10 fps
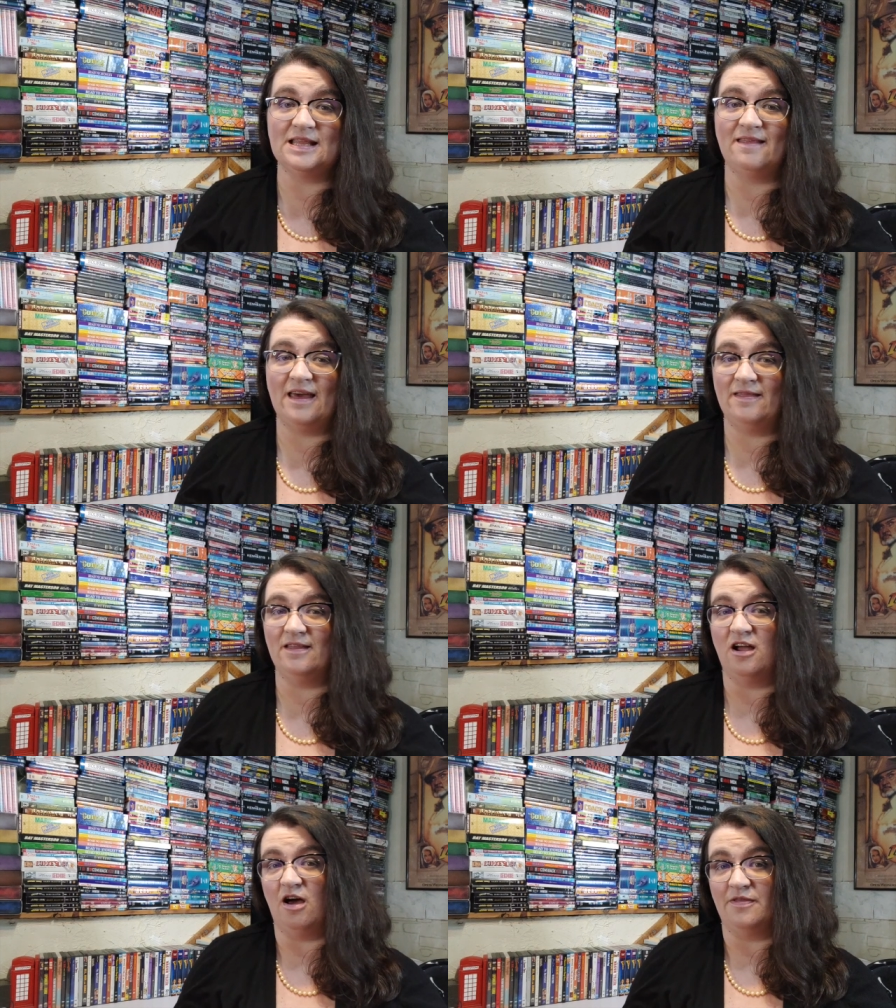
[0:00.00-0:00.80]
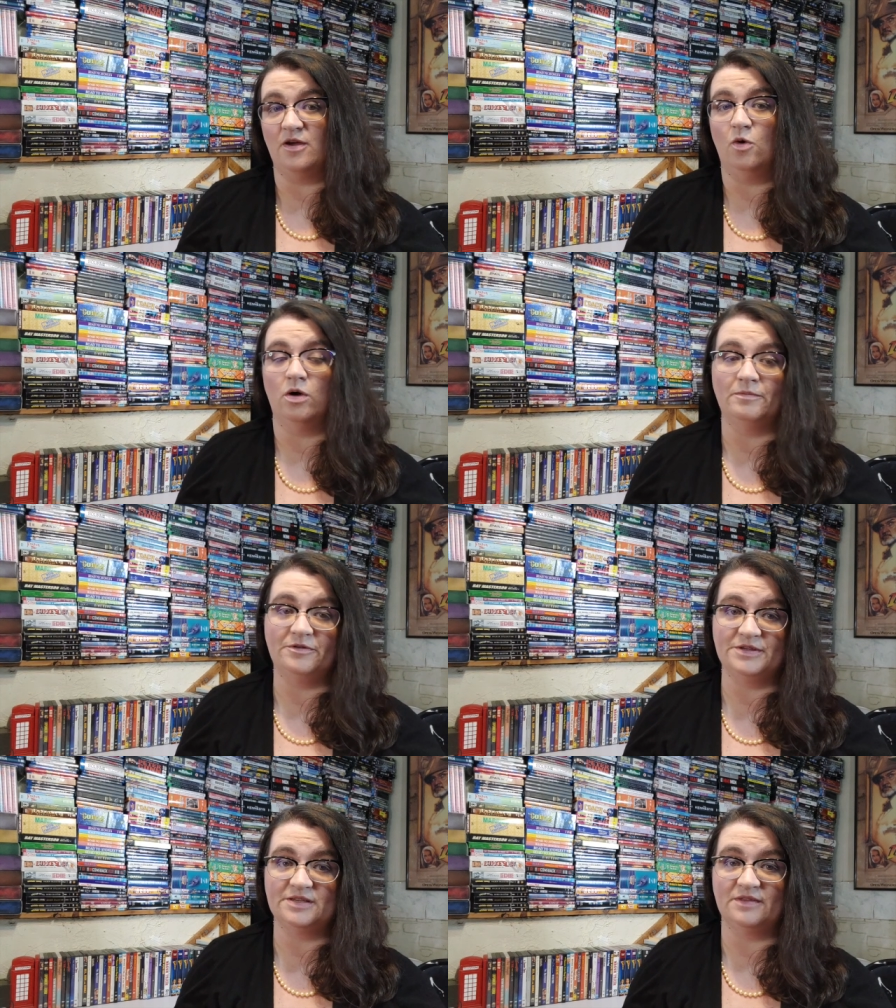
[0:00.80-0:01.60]
than the gothic horror
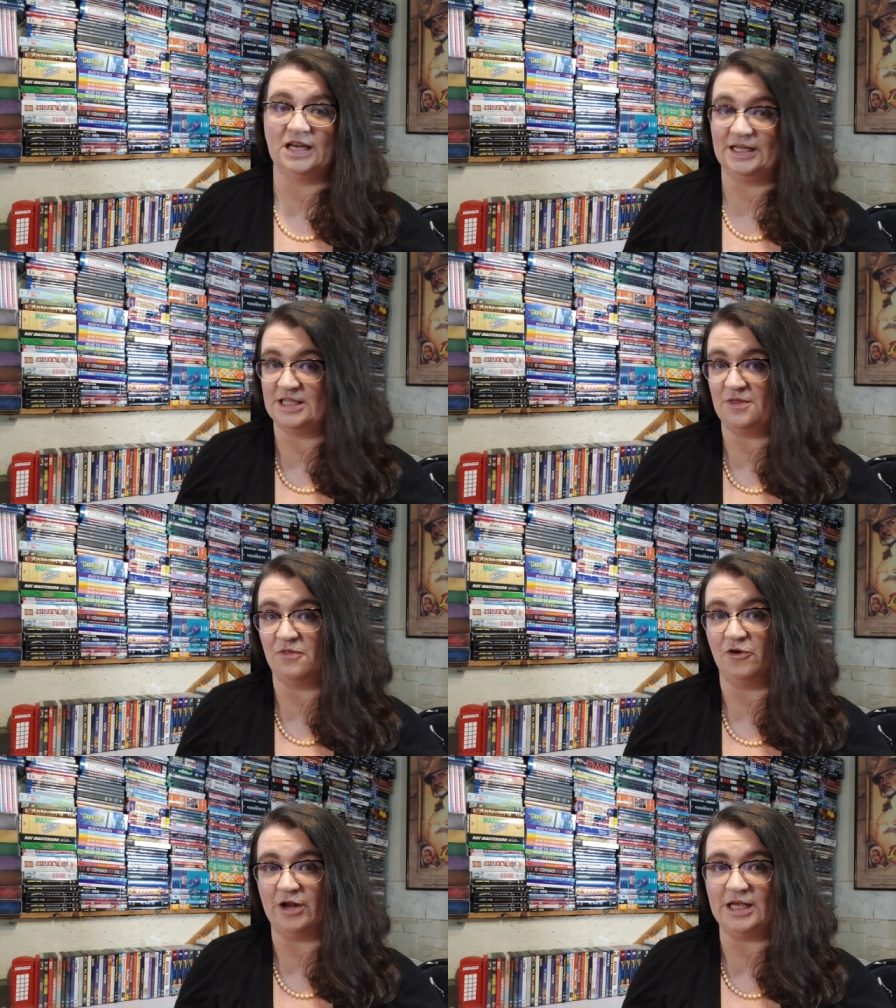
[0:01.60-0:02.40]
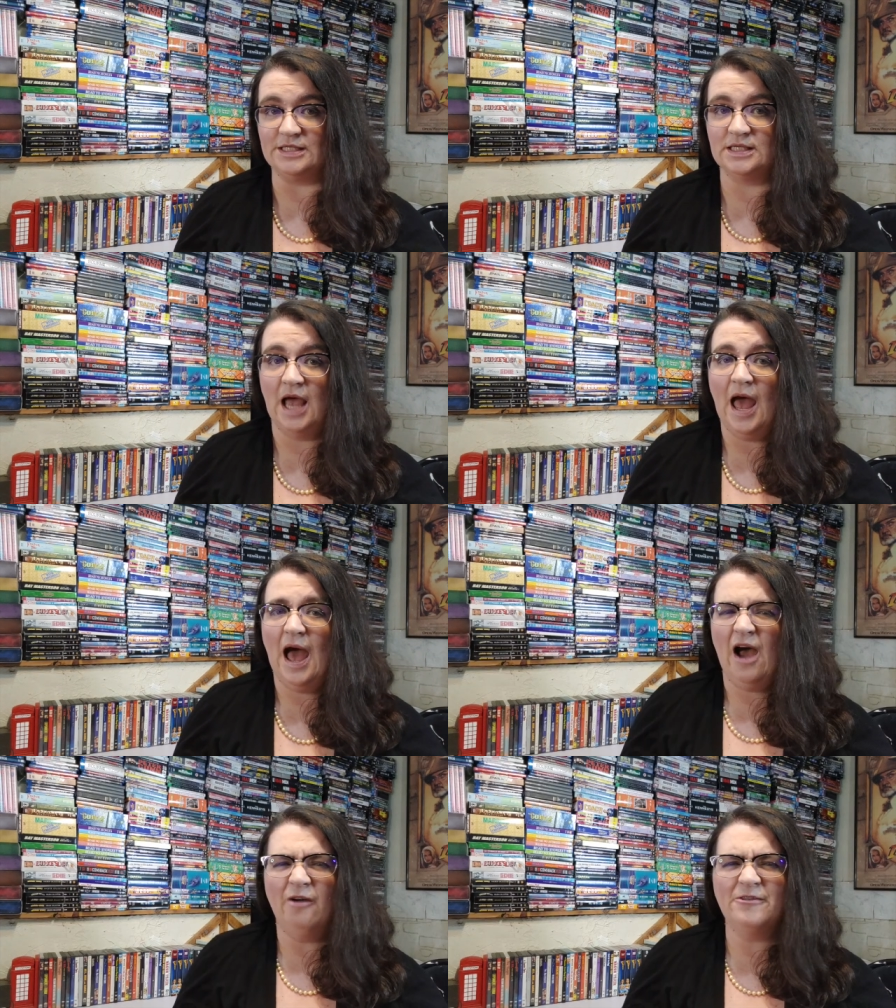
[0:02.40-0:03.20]
movies of the 1930s.
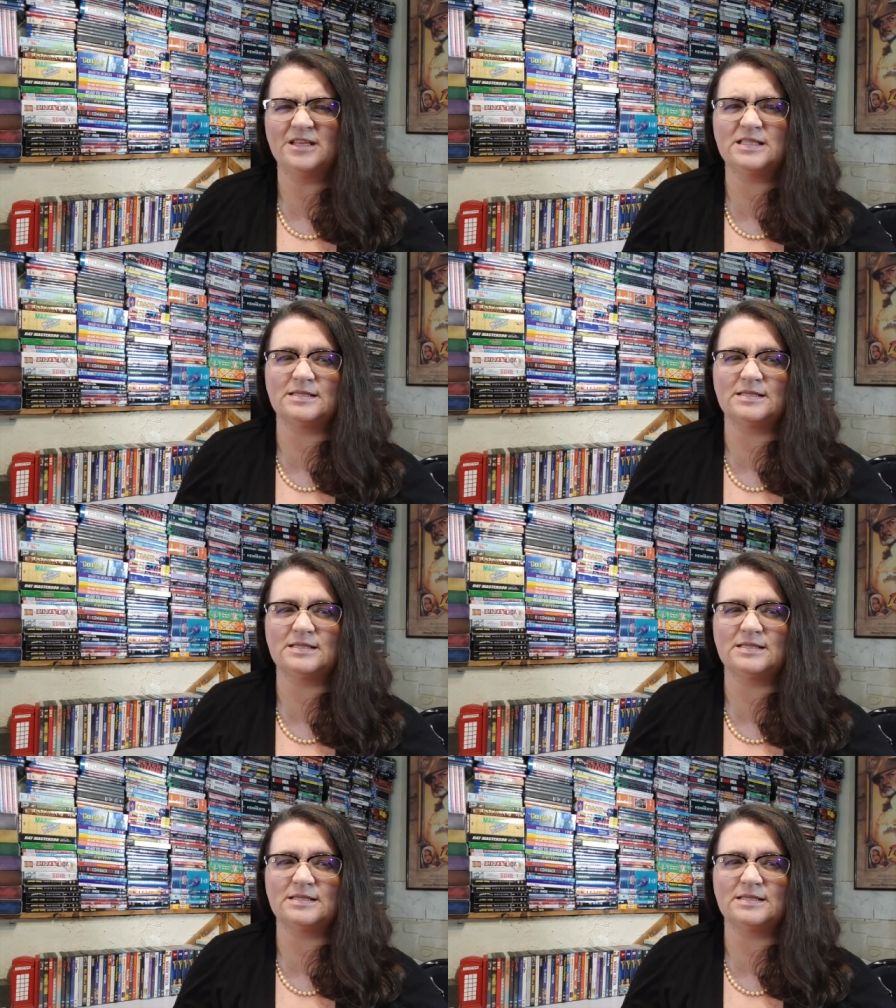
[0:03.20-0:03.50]
However, this